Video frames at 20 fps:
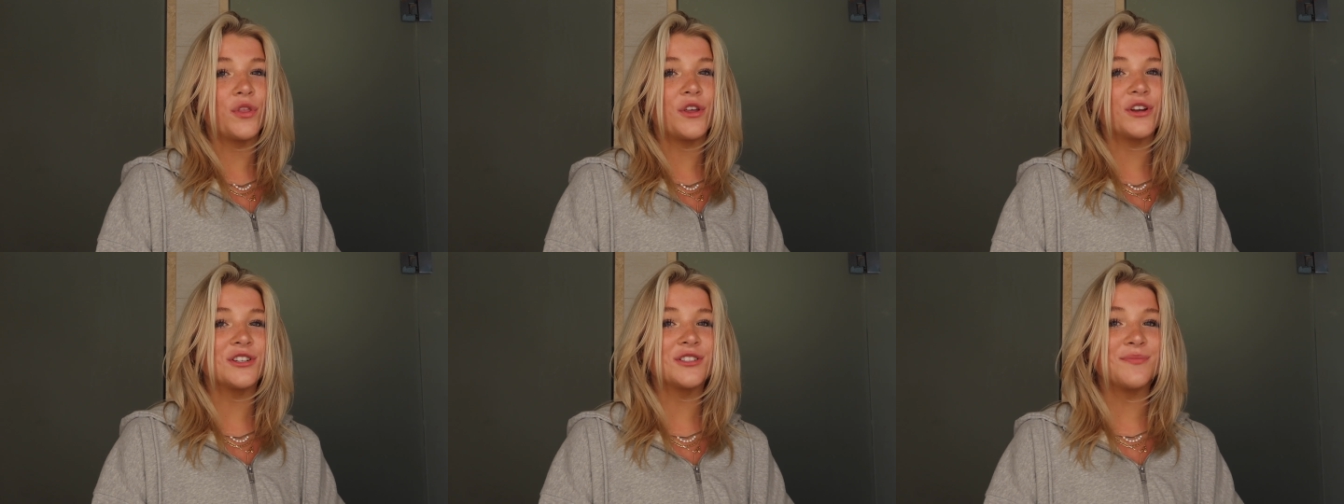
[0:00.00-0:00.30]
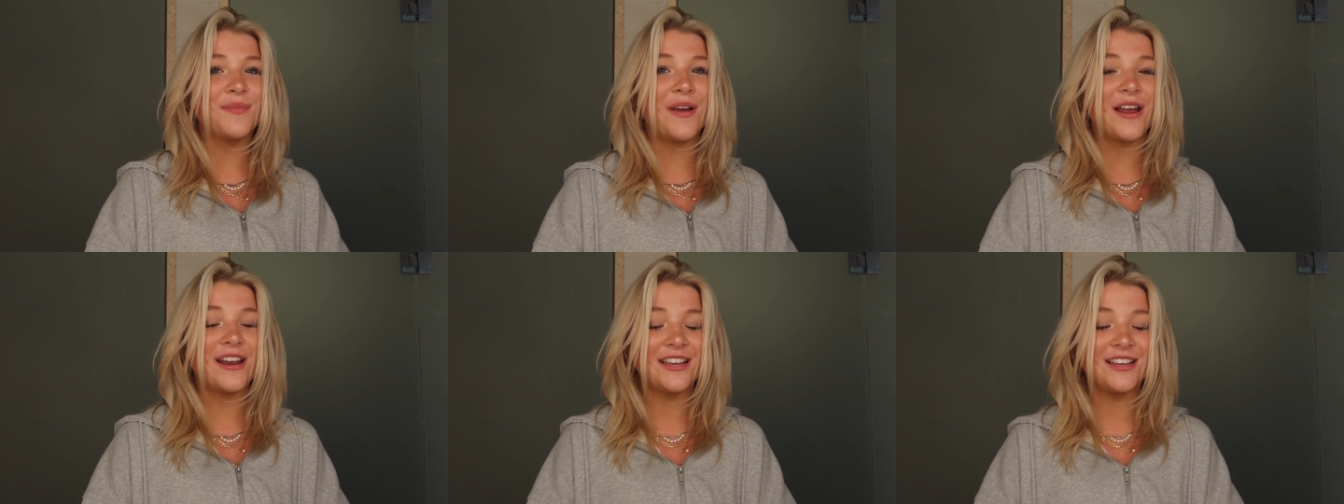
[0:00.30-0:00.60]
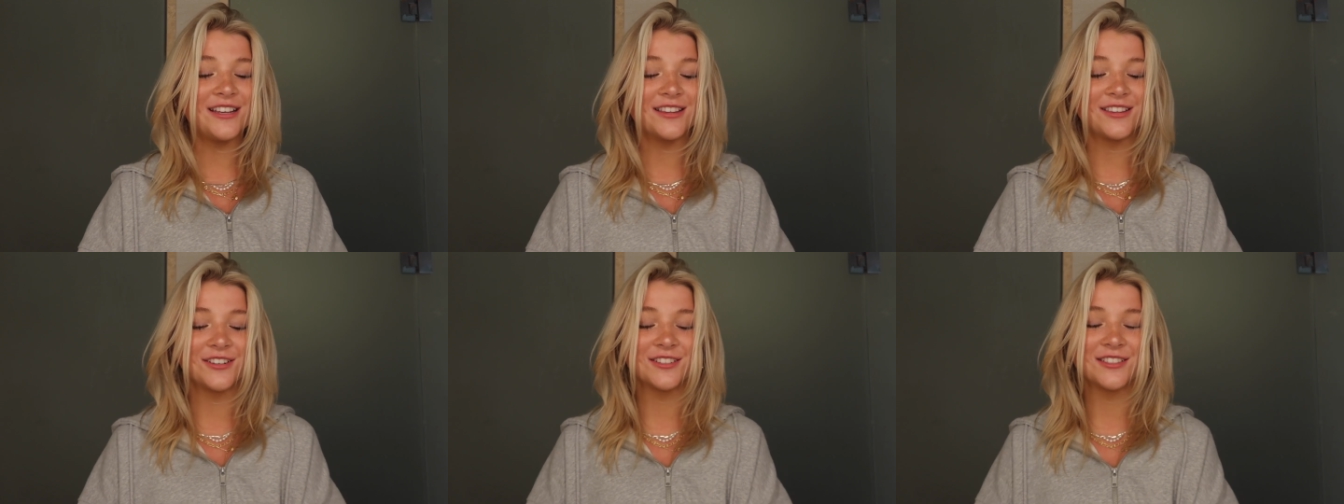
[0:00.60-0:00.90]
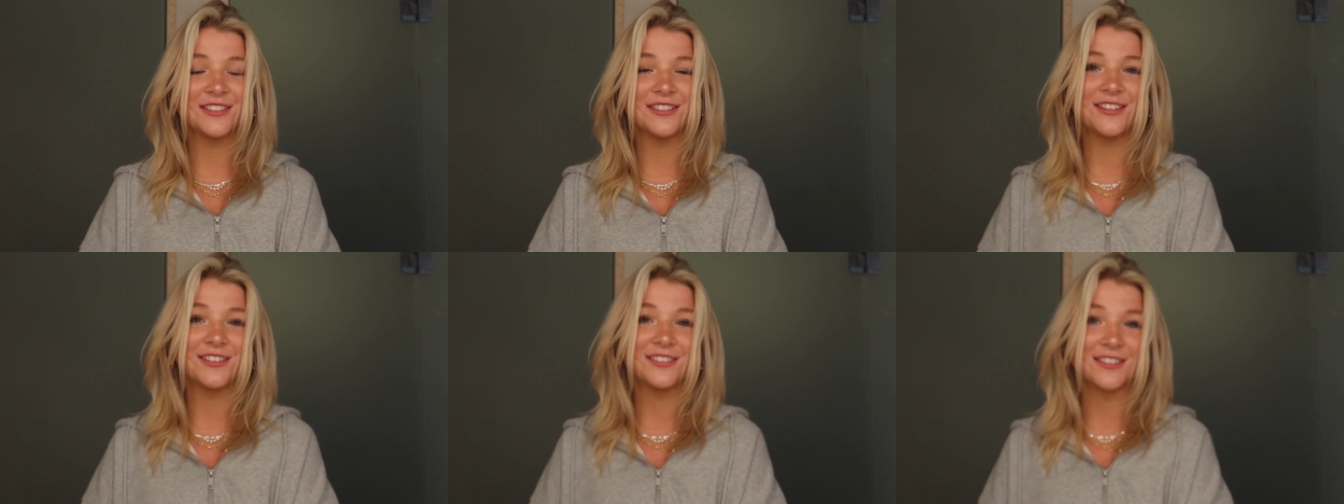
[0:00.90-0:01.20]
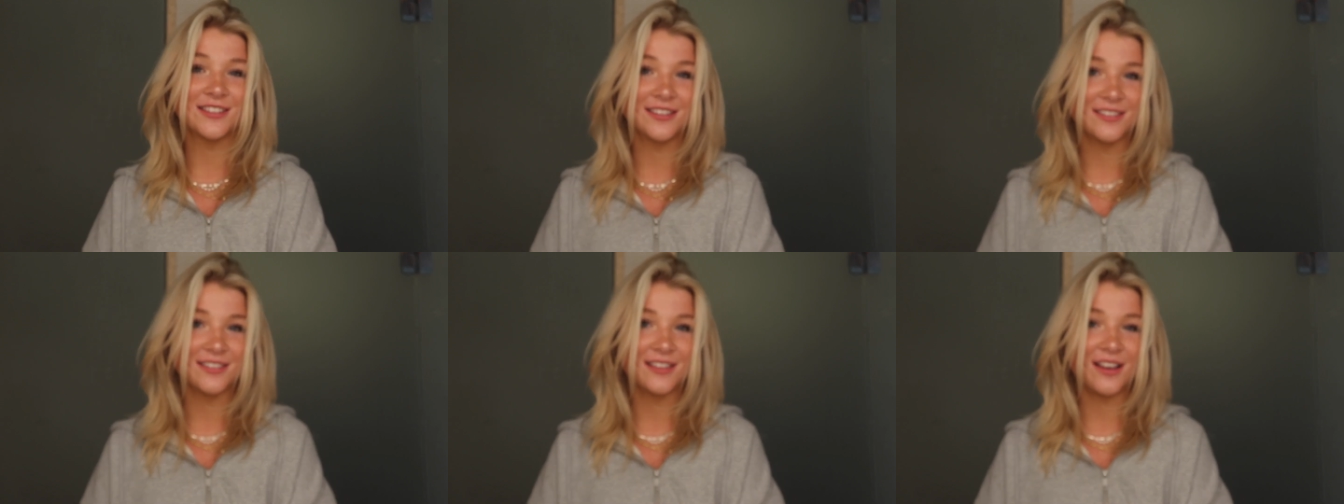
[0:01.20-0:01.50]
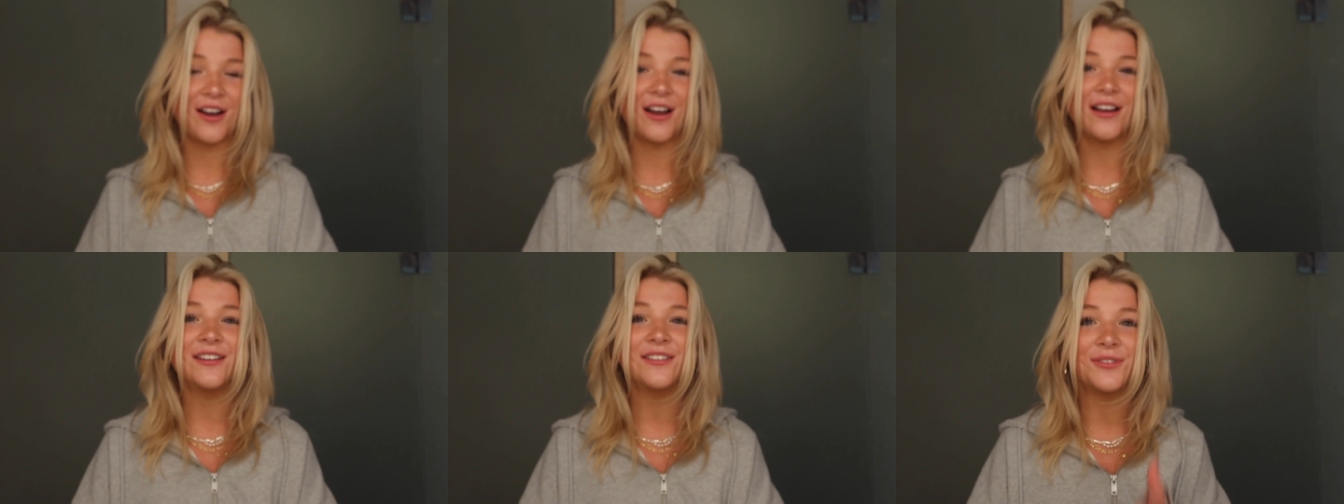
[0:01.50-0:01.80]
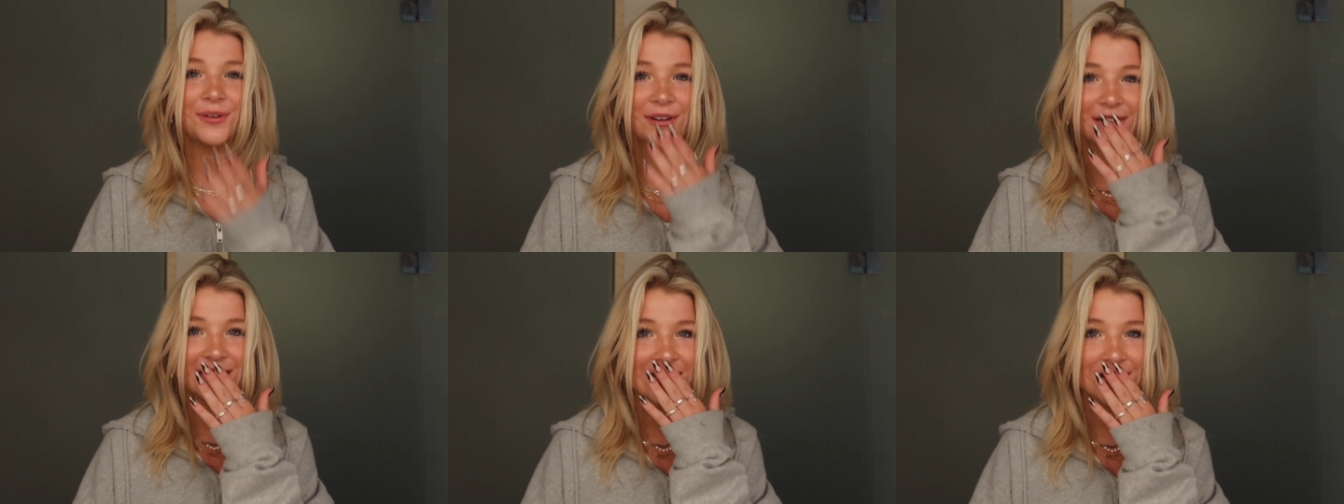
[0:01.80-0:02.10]
There's many, there's, there's, I don't
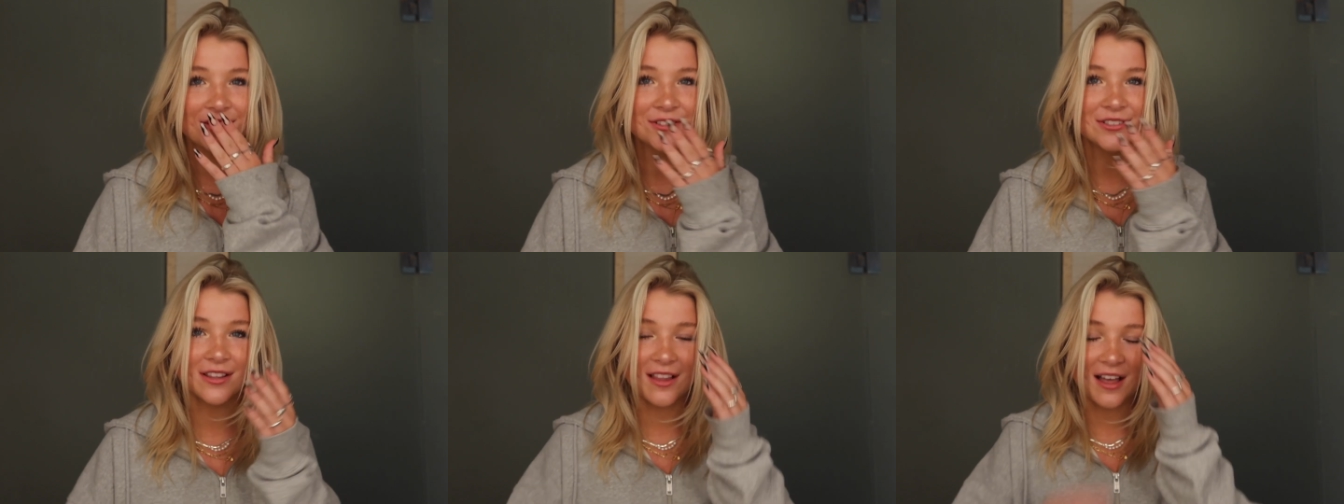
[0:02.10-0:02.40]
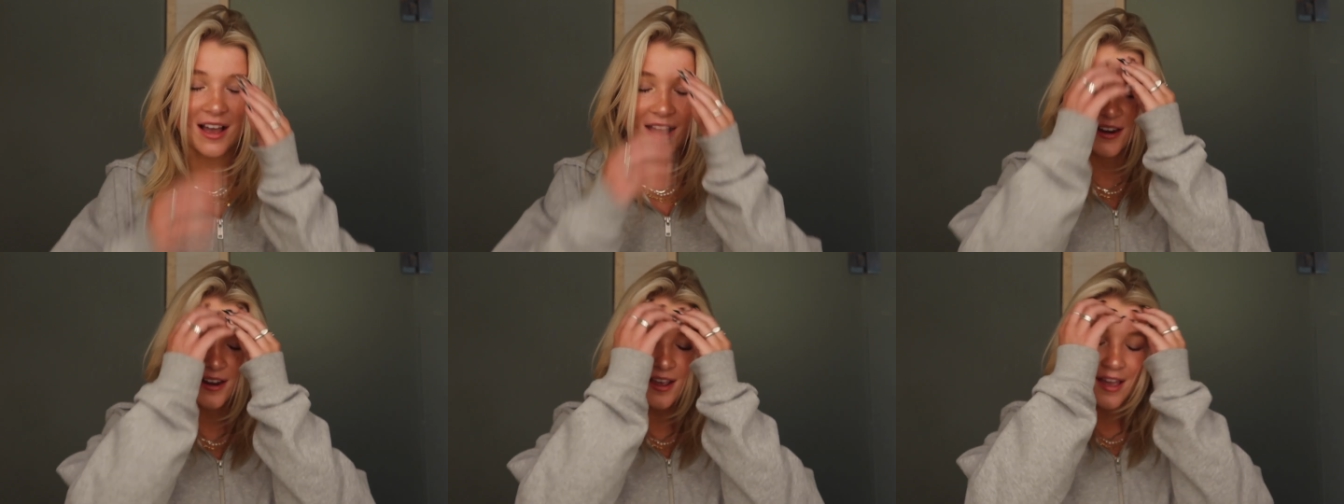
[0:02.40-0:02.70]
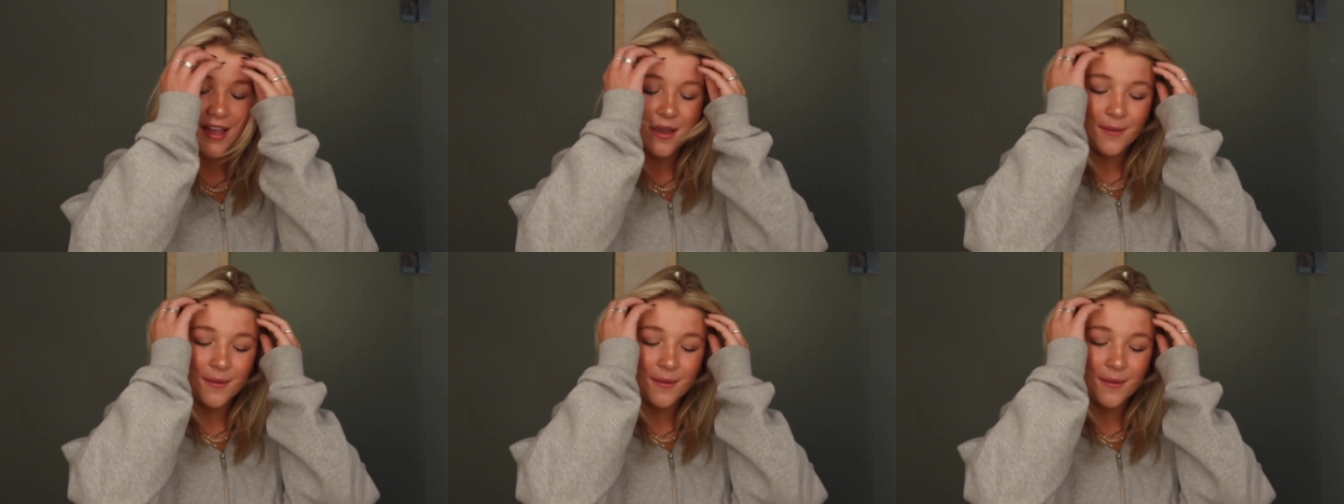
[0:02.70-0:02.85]
want to say there's a lot,